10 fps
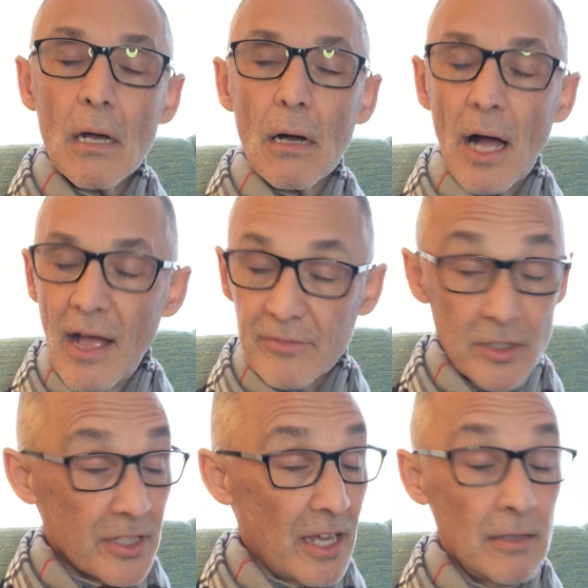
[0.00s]
I have to
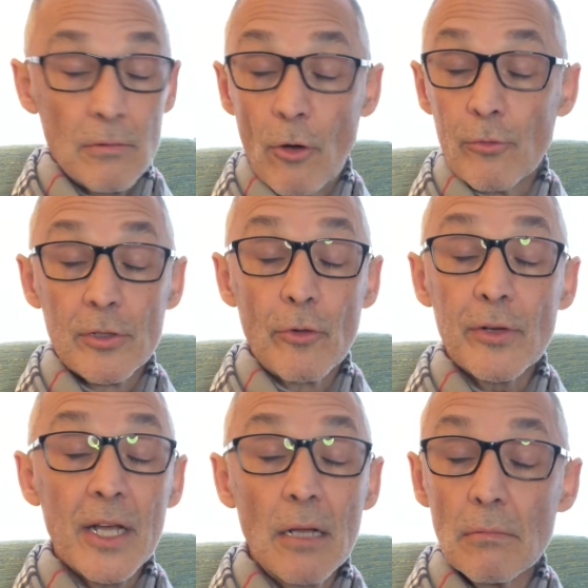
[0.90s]
say it over and over
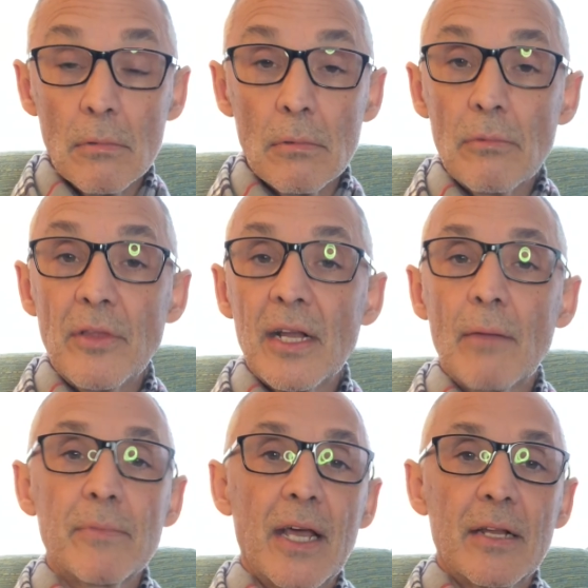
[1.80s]
again that
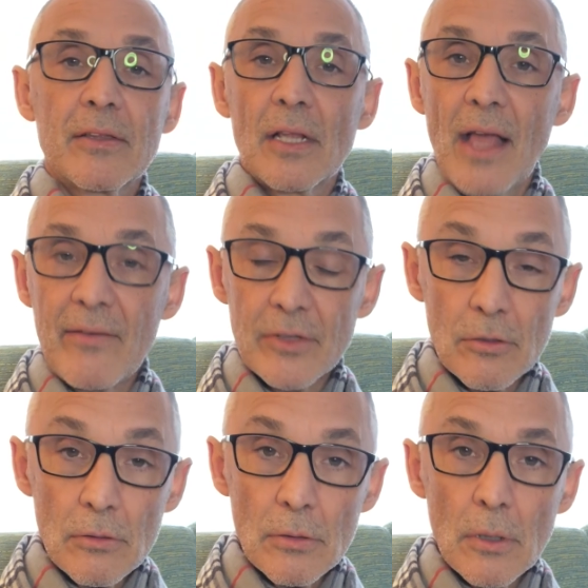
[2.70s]
I'm getting the
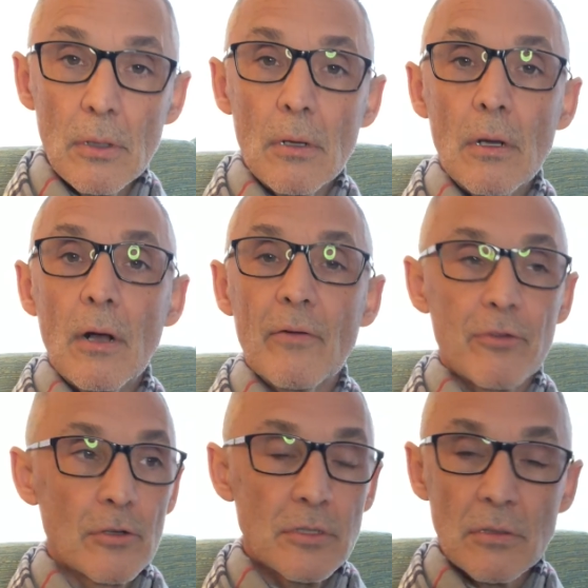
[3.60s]
lavender.
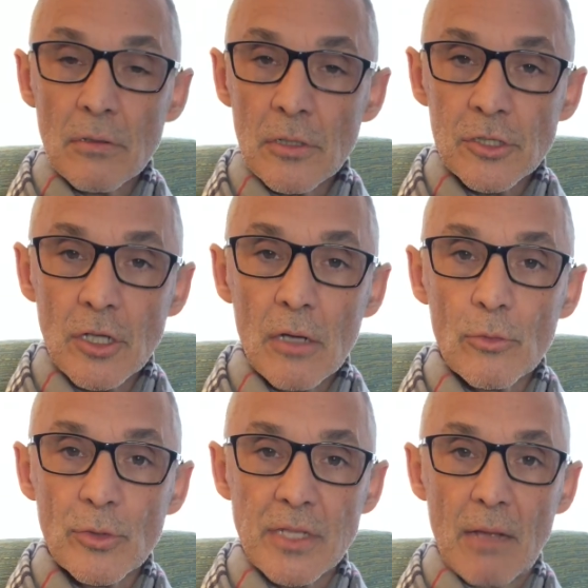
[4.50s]
First shot
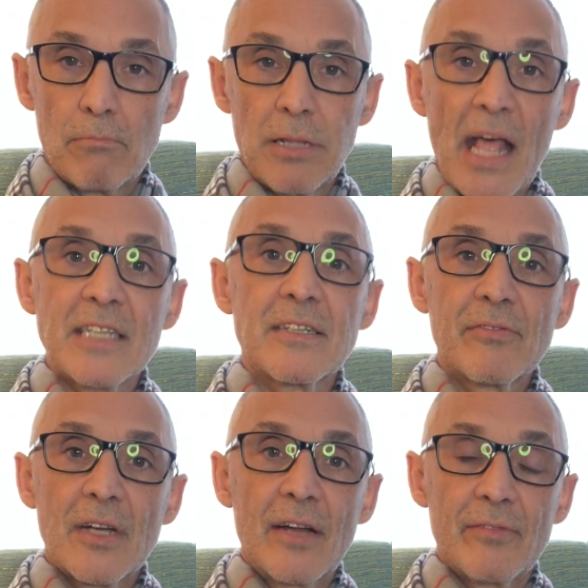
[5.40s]
was a blast of
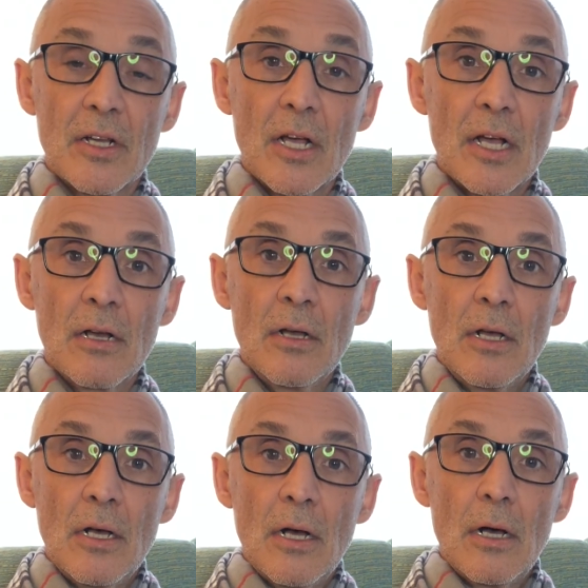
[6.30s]
kind of
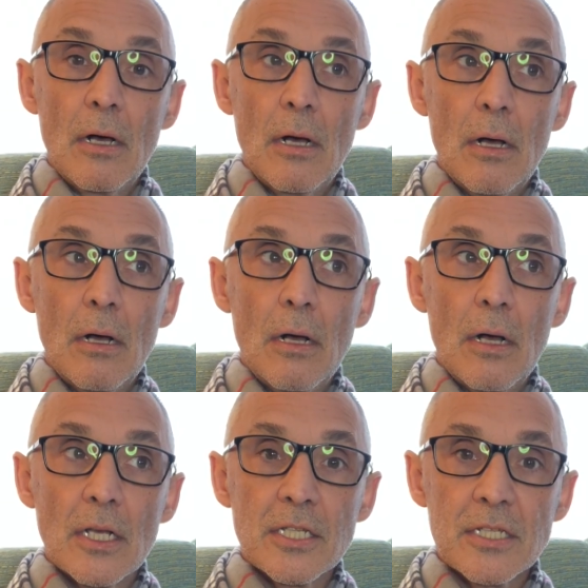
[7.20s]

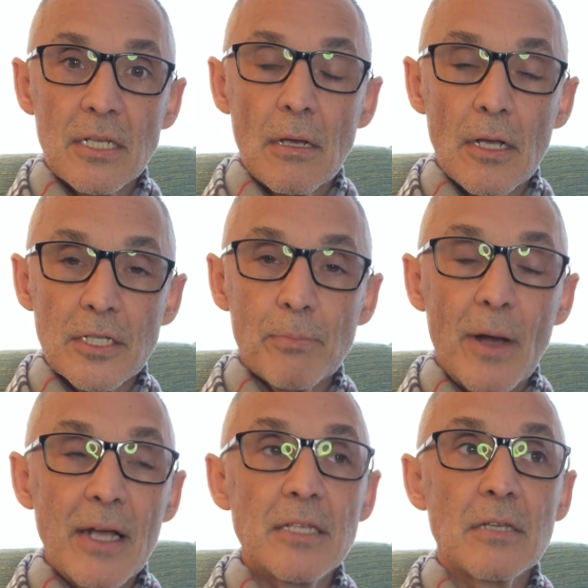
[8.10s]
a
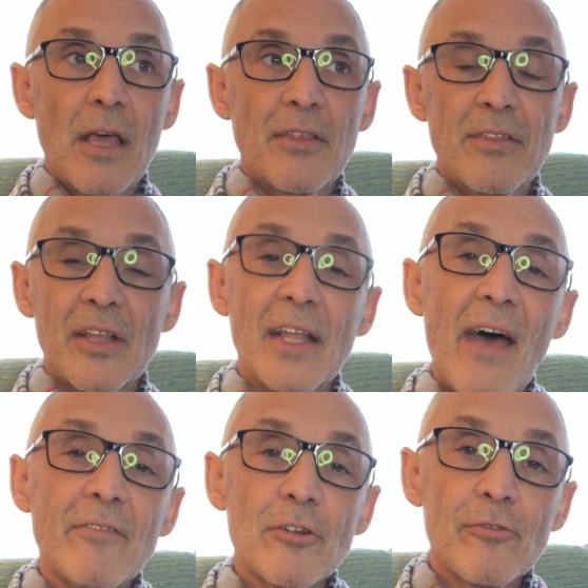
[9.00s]
spice, and then the
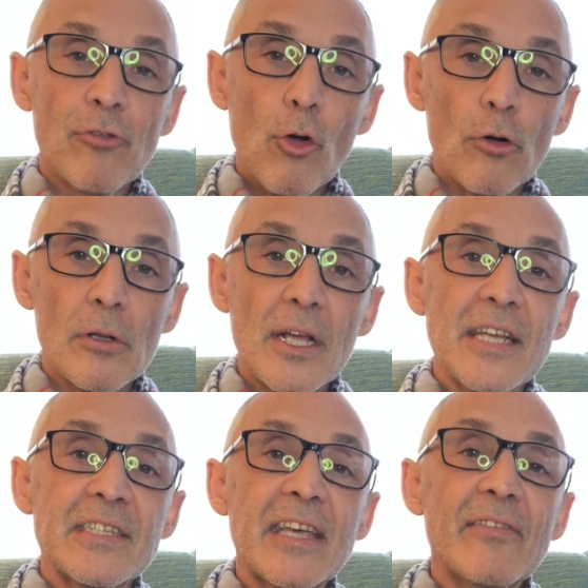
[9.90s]
lavender floral
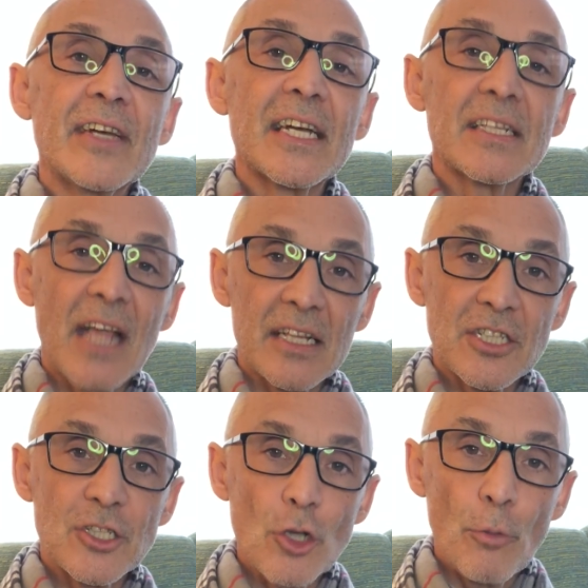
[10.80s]
is giving it that
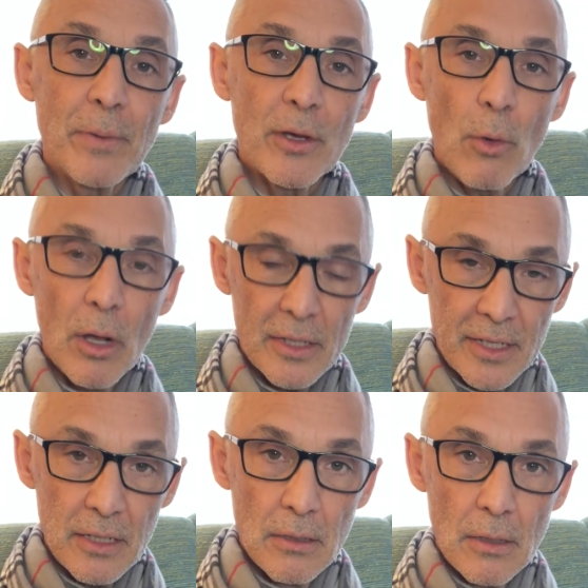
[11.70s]
soapy quality